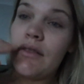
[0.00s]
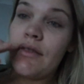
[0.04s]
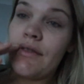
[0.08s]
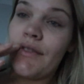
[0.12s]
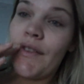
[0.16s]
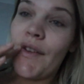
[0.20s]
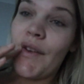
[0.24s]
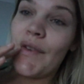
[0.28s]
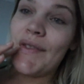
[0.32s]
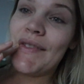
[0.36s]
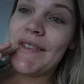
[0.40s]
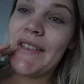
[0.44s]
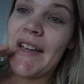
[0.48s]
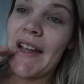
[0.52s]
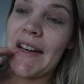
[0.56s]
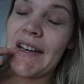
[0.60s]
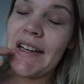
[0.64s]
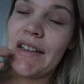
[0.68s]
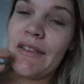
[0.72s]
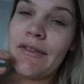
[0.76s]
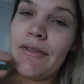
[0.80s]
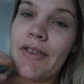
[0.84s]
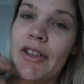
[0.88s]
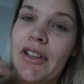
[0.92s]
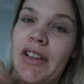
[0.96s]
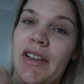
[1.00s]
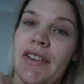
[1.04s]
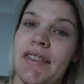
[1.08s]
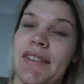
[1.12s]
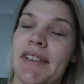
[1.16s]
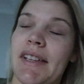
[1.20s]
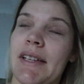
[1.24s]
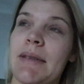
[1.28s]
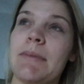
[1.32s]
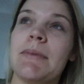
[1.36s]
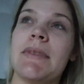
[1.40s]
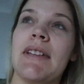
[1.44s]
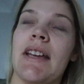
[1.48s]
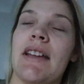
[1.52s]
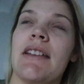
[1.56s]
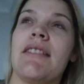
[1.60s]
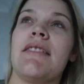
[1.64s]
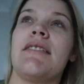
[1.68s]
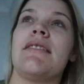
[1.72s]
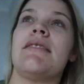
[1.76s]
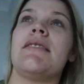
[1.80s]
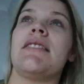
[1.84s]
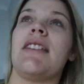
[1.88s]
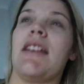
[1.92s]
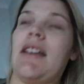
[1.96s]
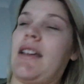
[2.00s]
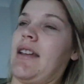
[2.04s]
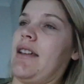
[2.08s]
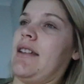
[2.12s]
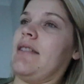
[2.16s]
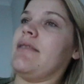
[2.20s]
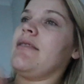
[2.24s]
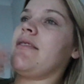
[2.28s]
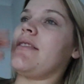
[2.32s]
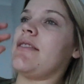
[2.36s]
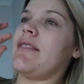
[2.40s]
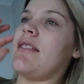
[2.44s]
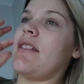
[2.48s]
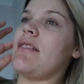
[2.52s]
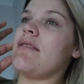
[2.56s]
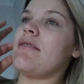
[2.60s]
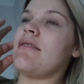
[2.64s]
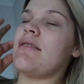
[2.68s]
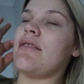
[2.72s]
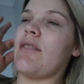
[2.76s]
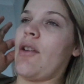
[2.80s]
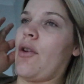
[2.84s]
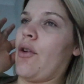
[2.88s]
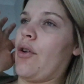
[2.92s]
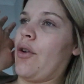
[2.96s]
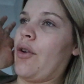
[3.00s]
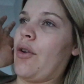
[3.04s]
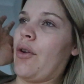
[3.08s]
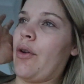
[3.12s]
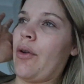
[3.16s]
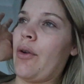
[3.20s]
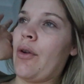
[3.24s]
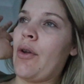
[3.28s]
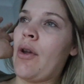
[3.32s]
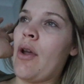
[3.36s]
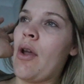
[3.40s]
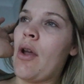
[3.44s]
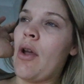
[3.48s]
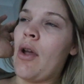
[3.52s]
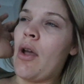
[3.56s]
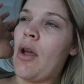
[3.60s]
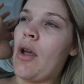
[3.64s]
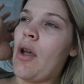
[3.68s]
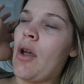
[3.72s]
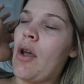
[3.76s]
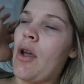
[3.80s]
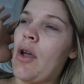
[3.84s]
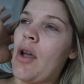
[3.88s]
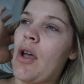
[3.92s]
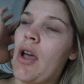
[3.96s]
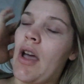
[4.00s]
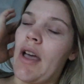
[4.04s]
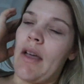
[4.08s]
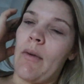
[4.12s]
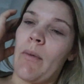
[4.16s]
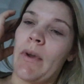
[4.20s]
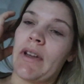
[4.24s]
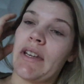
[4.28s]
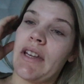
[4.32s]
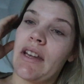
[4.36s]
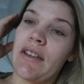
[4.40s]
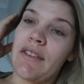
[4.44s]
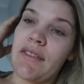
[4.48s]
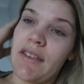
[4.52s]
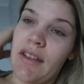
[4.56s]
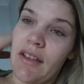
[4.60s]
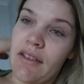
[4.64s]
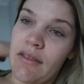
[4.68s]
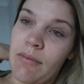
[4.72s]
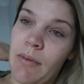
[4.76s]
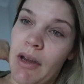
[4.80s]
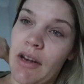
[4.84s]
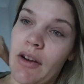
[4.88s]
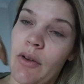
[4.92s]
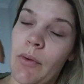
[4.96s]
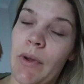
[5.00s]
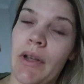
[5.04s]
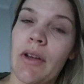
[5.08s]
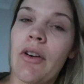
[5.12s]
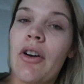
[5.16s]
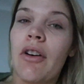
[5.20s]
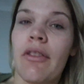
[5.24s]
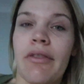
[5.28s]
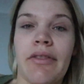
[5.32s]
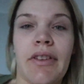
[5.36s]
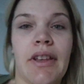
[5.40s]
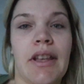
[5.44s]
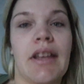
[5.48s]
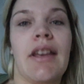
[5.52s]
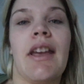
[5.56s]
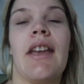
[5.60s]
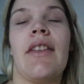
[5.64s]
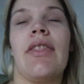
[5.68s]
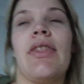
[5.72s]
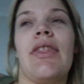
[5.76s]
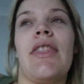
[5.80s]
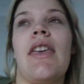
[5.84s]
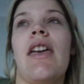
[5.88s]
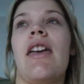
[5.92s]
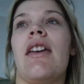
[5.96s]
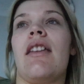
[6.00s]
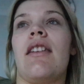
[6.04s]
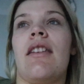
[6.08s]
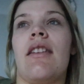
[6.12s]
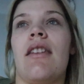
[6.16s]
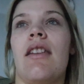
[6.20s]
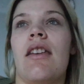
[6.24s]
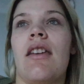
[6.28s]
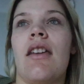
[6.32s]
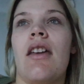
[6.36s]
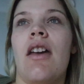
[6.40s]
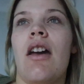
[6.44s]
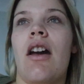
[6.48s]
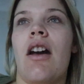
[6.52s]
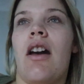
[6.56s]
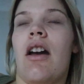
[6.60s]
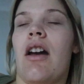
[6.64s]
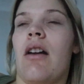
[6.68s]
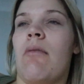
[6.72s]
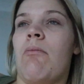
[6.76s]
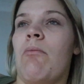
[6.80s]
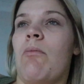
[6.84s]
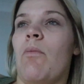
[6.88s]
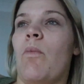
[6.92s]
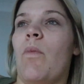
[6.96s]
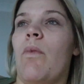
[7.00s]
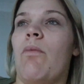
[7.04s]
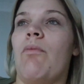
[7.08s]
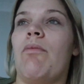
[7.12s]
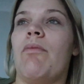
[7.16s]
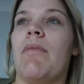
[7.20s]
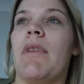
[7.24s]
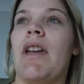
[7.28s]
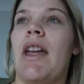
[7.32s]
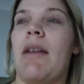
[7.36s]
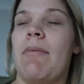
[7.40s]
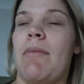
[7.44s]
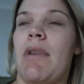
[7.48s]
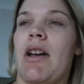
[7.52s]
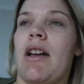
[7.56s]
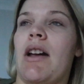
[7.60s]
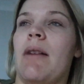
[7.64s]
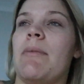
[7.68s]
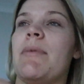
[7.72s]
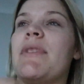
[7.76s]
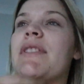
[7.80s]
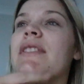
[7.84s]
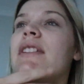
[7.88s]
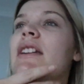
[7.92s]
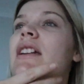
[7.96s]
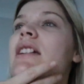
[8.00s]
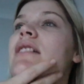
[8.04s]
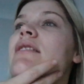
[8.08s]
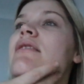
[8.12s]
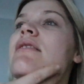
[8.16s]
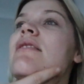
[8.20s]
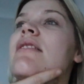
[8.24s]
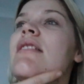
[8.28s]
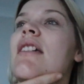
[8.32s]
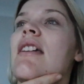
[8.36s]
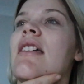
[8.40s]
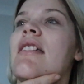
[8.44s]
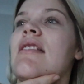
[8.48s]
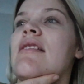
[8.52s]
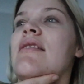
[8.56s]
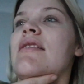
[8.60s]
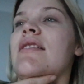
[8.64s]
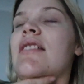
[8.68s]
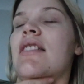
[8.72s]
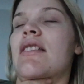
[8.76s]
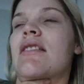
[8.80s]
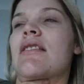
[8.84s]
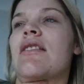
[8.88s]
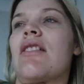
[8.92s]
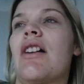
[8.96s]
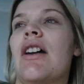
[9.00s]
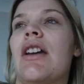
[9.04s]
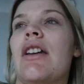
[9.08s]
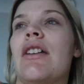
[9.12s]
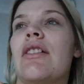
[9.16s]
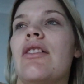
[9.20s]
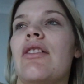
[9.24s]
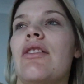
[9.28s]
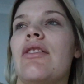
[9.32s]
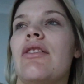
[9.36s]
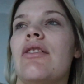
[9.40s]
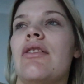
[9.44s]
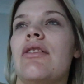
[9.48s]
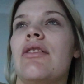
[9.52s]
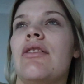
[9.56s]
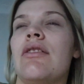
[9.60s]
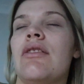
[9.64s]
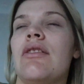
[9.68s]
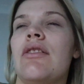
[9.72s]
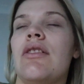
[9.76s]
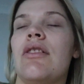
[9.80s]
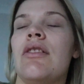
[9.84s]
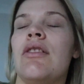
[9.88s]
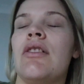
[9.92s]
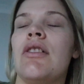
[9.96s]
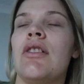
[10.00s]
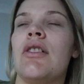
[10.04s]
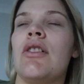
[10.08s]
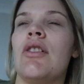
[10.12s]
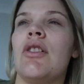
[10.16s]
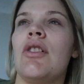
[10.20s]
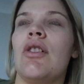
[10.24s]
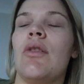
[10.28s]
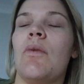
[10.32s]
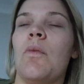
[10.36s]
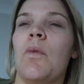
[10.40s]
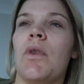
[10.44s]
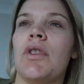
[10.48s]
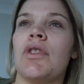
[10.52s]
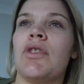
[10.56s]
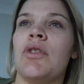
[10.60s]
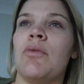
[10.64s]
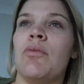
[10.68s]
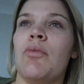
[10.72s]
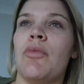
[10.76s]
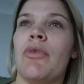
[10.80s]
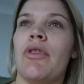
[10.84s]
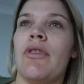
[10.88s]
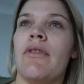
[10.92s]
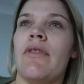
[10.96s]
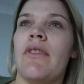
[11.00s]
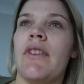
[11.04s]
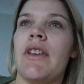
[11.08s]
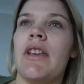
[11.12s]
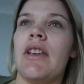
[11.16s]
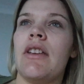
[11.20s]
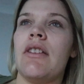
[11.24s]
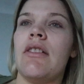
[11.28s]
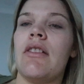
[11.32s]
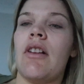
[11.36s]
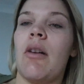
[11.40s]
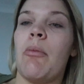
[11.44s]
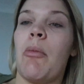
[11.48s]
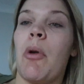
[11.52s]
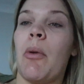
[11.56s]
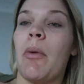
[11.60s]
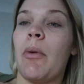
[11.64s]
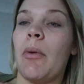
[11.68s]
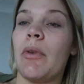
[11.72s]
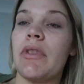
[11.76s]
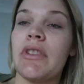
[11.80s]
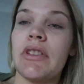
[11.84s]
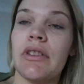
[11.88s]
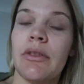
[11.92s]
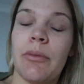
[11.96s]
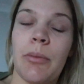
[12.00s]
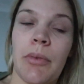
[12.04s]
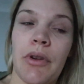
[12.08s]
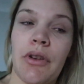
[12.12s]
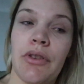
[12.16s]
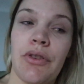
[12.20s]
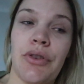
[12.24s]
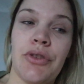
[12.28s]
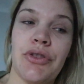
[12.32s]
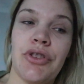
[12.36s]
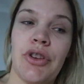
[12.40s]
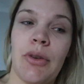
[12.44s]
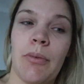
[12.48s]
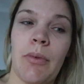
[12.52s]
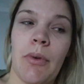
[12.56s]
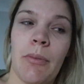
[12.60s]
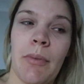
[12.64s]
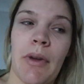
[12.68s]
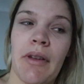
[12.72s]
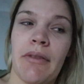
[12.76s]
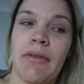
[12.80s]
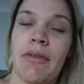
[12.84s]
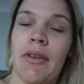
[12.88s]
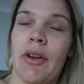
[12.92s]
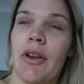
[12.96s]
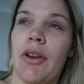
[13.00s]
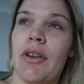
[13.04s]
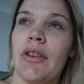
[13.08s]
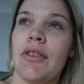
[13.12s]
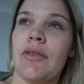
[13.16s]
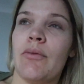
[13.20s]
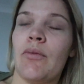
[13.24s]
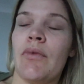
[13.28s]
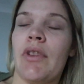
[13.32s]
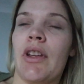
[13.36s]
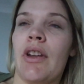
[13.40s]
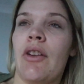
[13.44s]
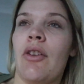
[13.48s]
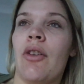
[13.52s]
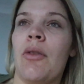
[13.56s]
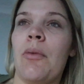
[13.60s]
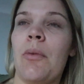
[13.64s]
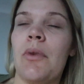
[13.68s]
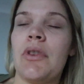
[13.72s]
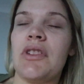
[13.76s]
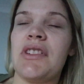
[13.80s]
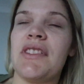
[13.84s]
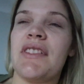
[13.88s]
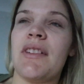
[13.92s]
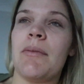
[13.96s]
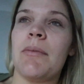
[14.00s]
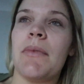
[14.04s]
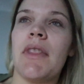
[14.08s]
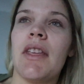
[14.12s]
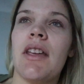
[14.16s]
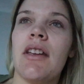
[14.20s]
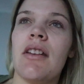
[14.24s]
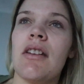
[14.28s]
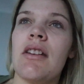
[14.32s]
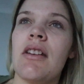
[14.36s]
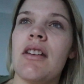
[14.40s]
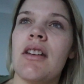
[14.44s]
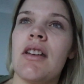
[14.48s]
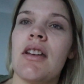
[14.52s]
so daddy fell asleep downstairs so I went downstairs made a quick coffee and then um came back upstairs and Z and I are gonna watch a movie. I'll probably watch a little bit of YouTube on my phone and let her watch something.